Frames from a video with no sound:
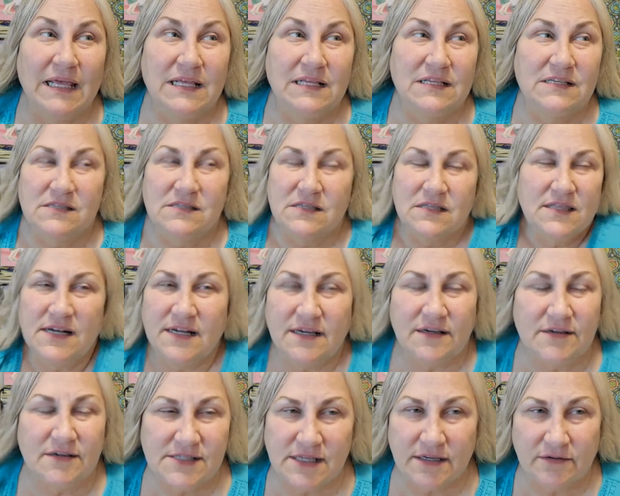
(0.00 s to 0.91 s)
So then I
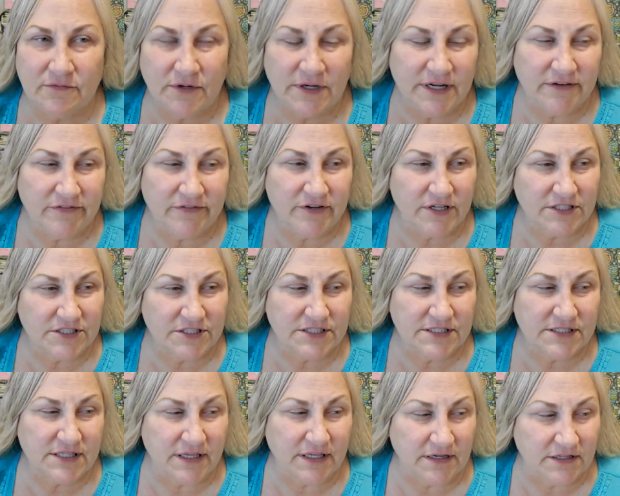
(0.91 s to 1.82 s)
was like, whatever, I'll
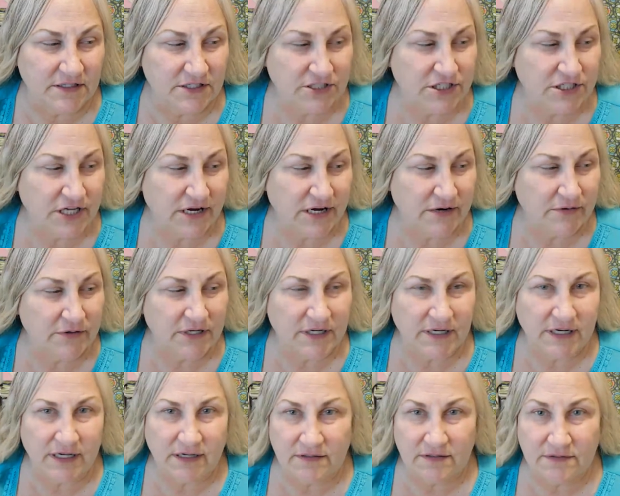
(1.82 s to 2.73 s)
just get in the shower and
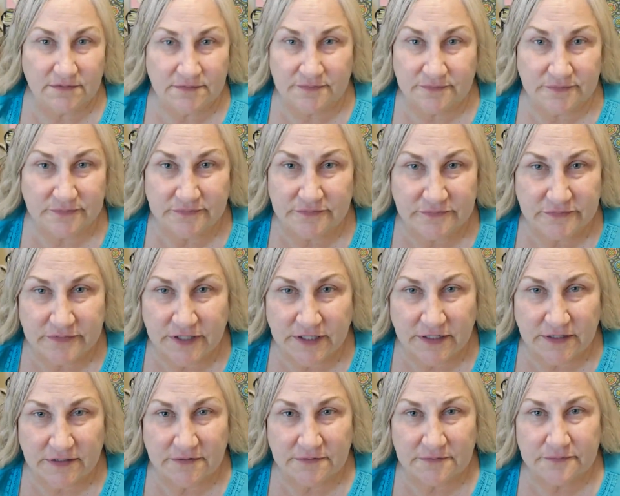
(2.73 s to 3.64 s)
I'll, you
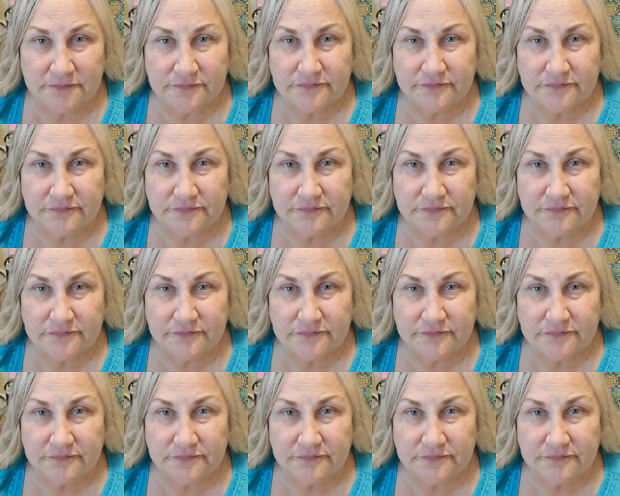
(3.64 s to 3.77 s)
know.